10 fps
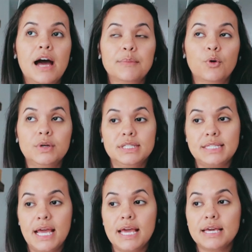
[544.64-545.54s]
I'm going to
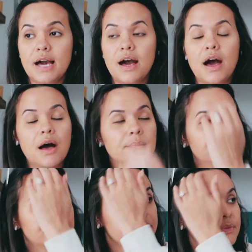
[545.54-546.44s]
take
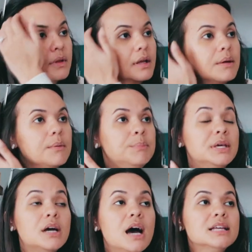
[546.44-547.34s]
um,
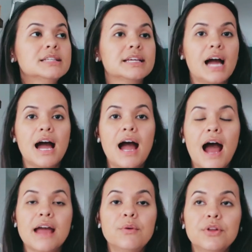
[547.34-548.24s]
because like
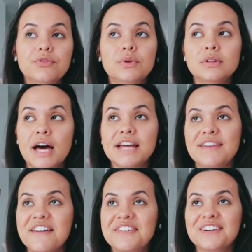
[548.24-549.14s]
I went through a lot of
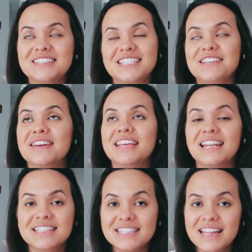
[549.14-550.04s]
effort to even
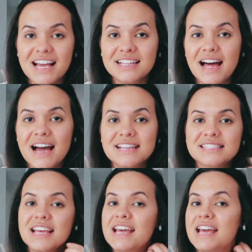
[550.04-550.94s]
get into that class.